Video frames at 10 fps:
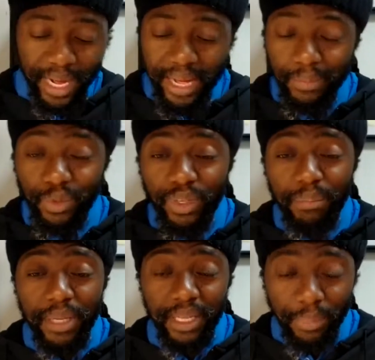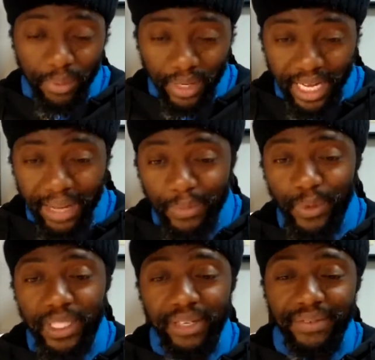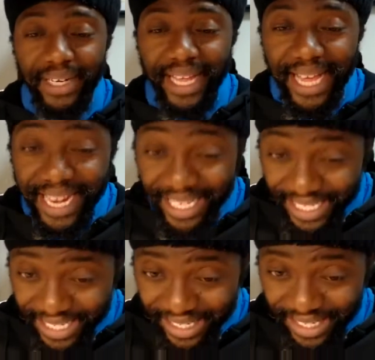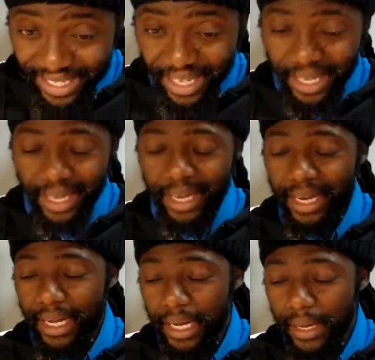comes with people, it comes with different energies, and